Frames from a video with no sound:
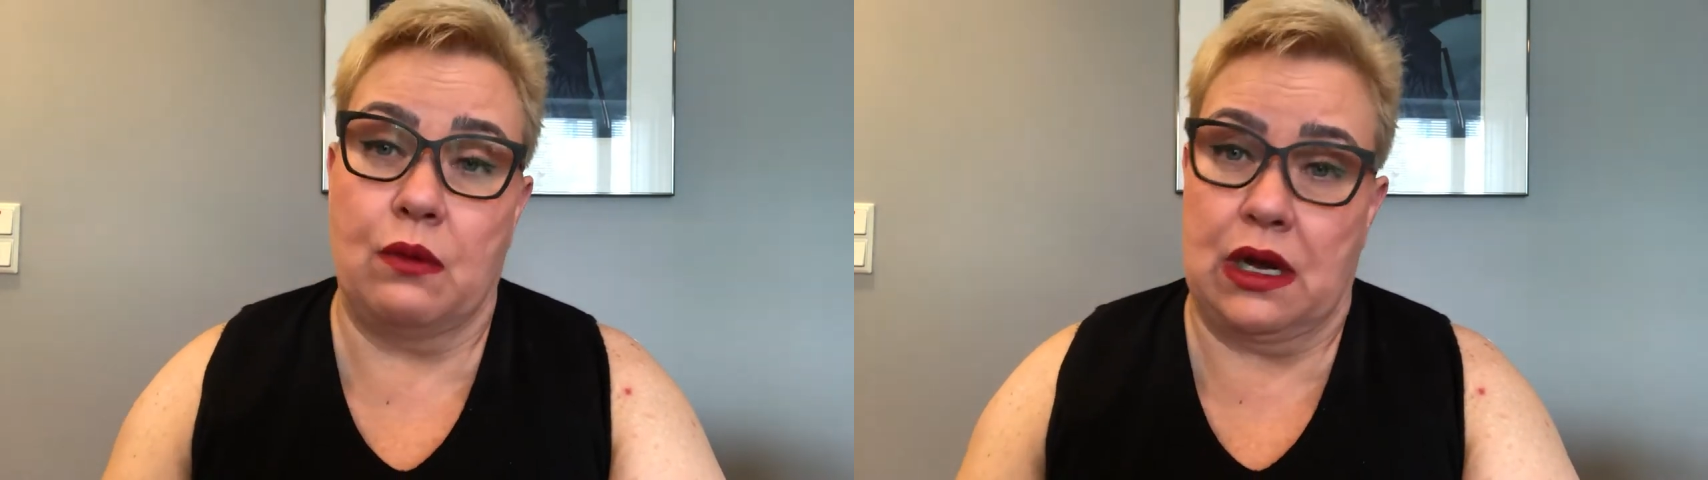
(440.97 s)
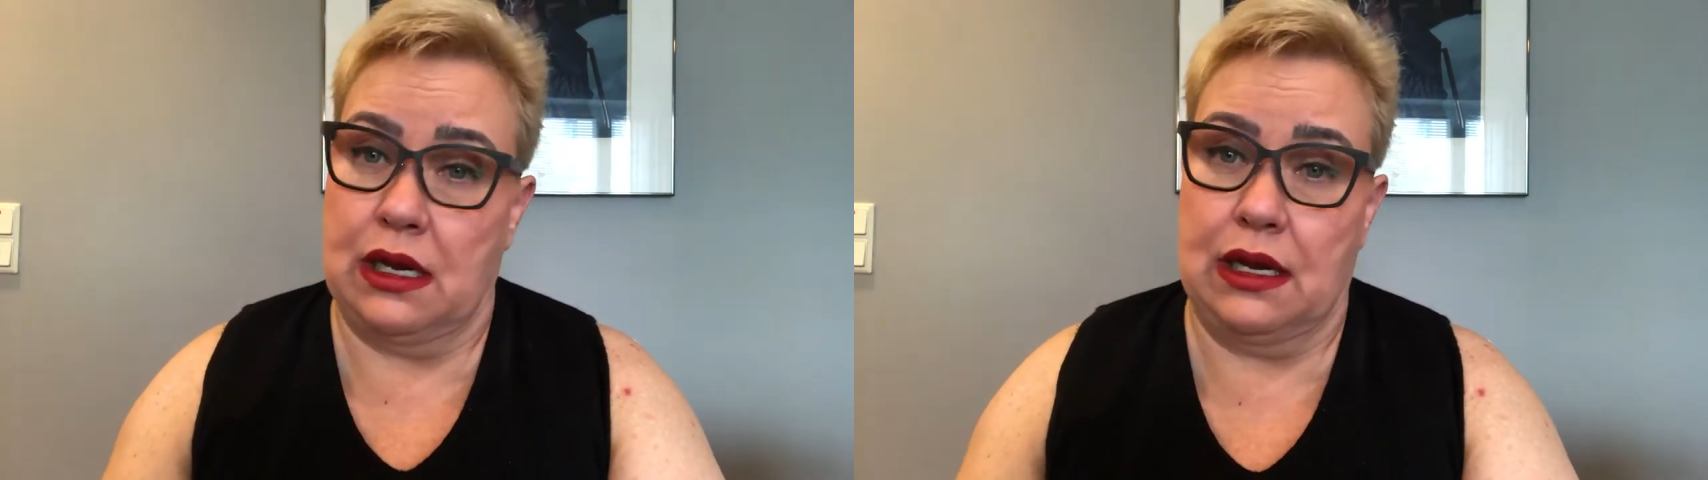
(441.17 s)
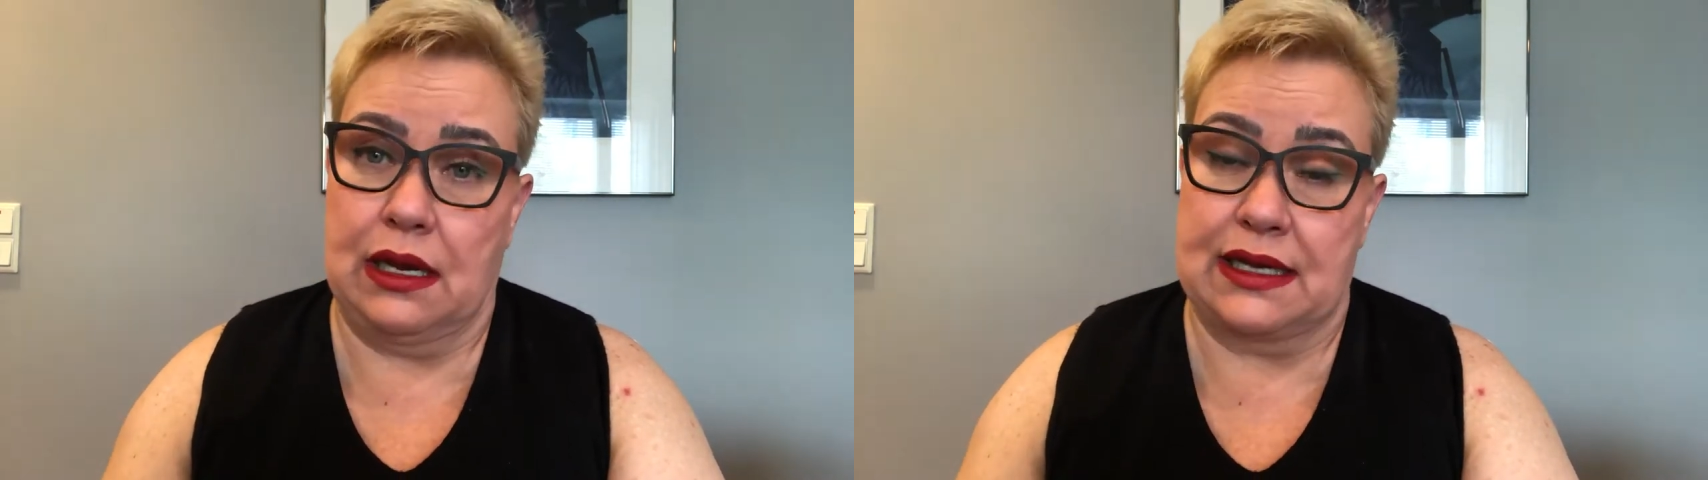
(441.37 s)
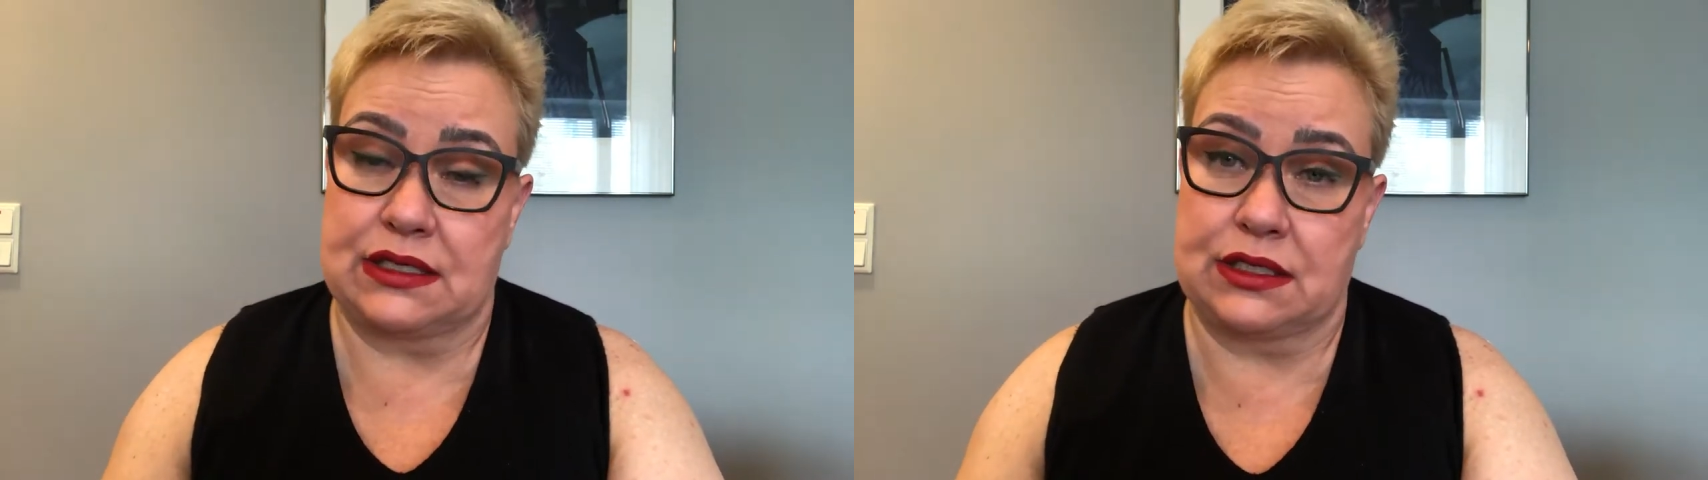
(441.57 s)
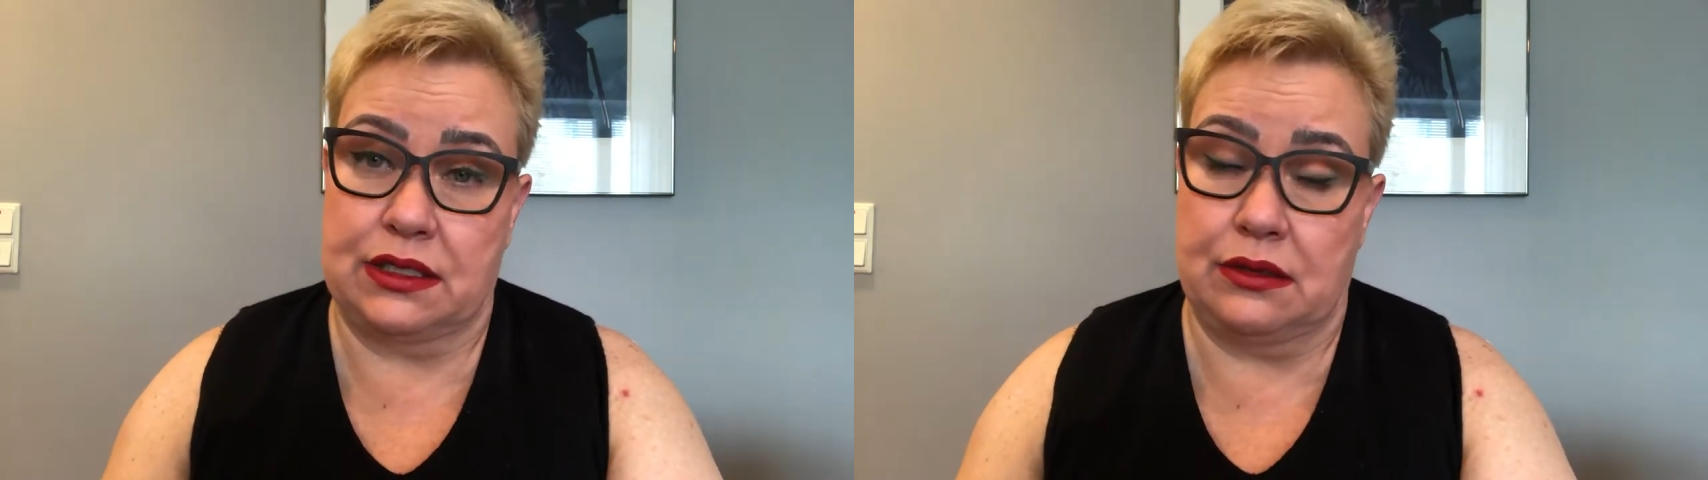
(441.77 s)
while
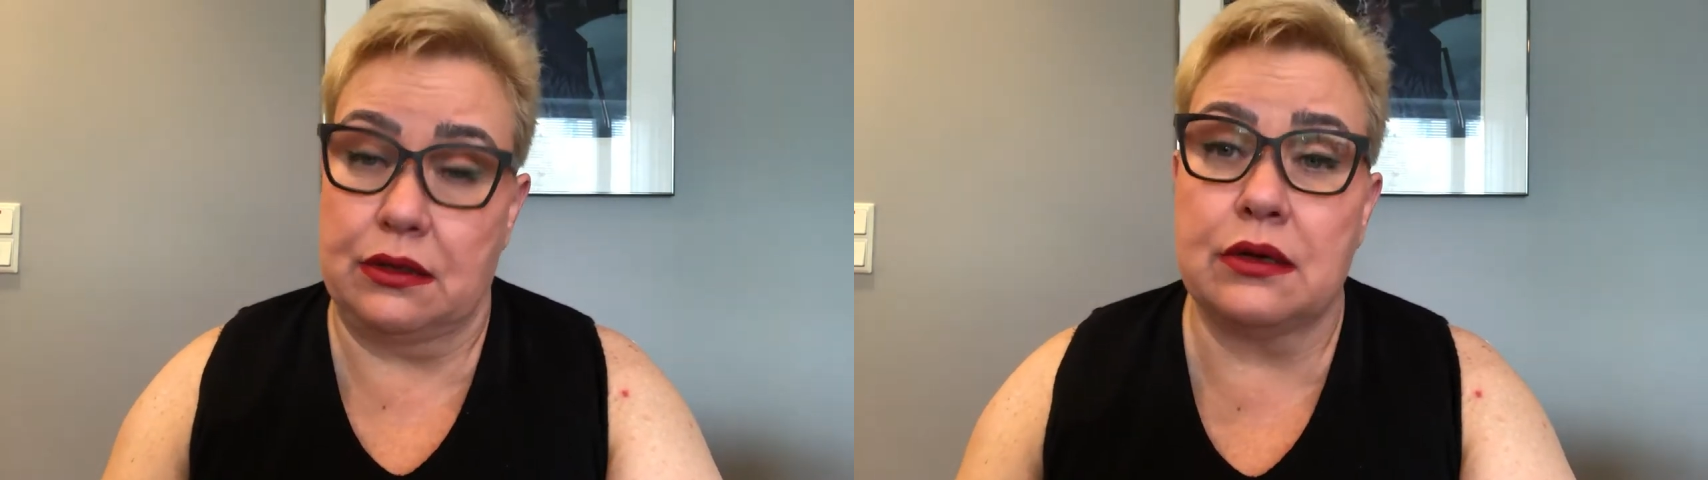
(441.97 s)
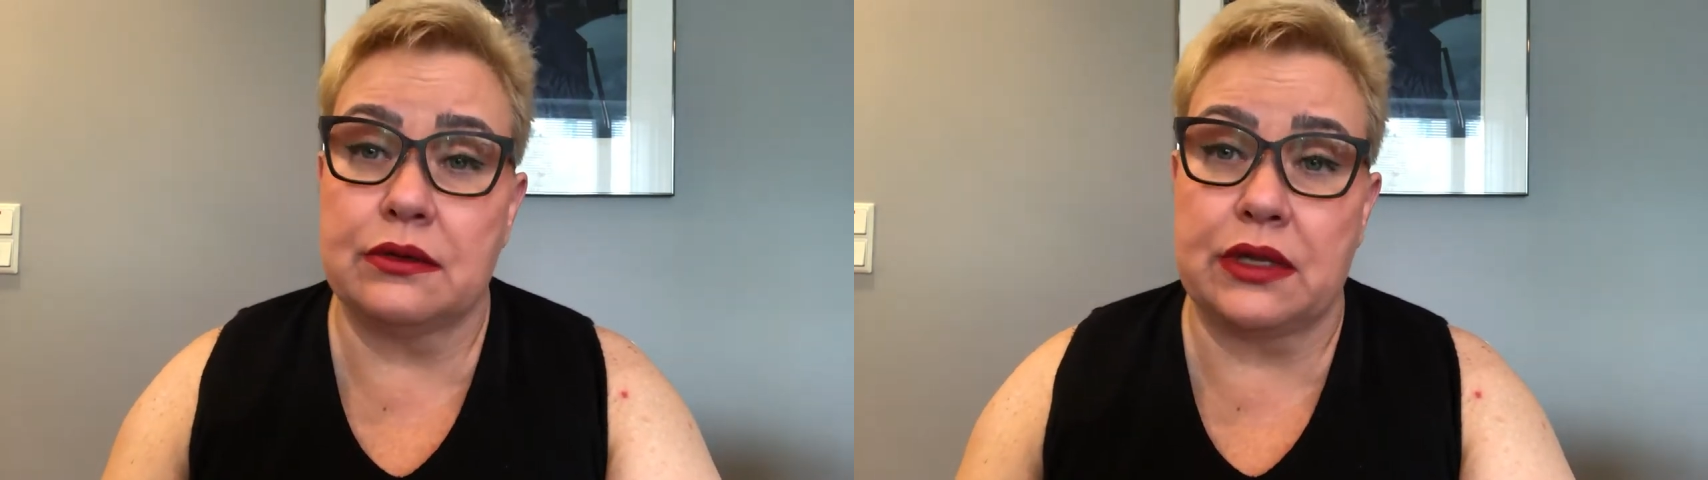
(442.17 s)
as you know,